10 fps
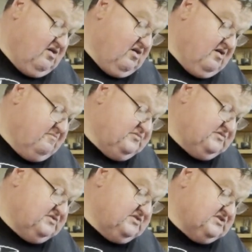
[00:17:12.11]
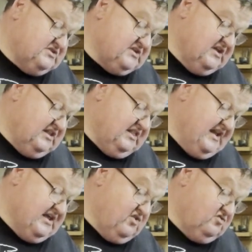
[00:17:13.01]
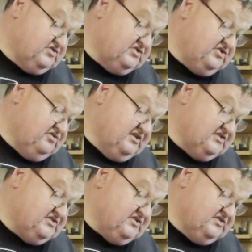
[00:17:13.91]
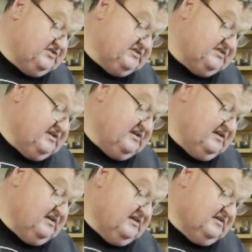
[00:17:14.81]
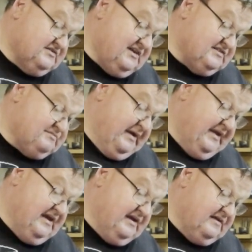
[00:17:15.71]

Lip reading: I'm just going to let it all stew in its juices, so to speak.